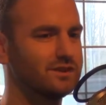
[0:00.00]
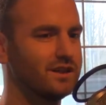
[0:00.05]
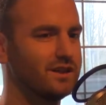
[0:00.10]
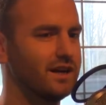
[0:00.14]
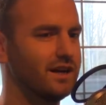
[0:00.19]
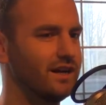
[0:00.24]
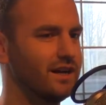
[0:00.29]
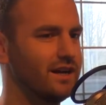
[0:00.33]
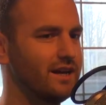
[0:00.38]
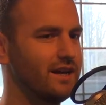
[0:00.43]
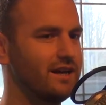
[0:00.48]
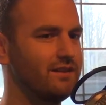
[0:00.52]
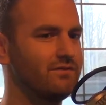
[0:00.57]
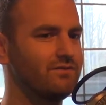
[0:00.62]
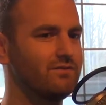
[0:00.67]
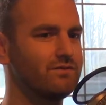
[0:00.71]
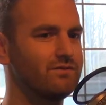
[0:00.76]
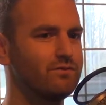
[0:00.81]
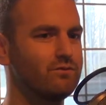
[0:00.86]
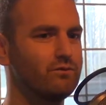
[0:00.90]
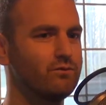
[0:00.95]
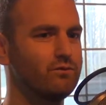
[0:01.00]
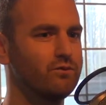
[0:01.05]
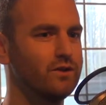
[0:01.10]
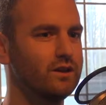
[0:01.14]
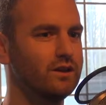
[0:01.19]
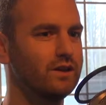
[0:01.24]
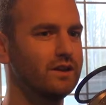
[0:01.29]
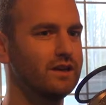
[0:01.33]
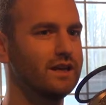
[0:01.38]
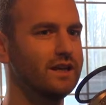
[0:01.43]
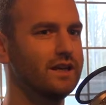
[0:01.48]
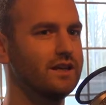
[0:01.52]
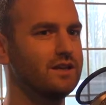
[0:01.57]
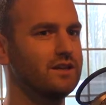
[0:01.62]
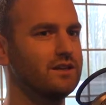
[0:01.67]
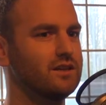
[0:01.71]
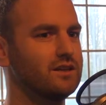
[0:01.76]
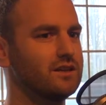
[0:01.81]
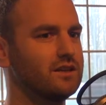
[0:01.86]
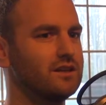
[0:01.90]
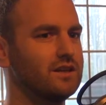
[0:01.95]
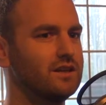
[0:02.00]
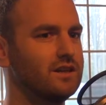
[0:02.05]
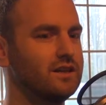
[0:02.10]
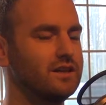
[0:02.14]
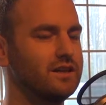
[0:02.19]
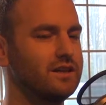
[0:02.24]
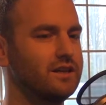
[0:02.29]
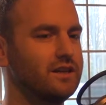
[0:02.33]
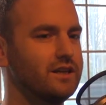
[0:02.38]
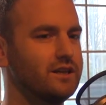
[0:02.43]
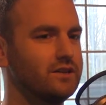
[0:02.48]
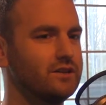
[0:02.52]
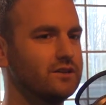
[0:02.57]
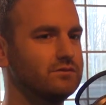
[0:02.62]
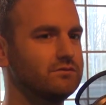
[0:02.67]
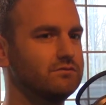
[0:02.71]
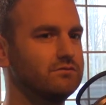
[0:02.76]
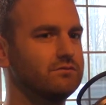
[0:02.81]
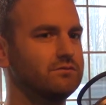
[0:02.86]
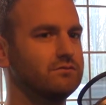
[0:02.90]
I feel like, you know,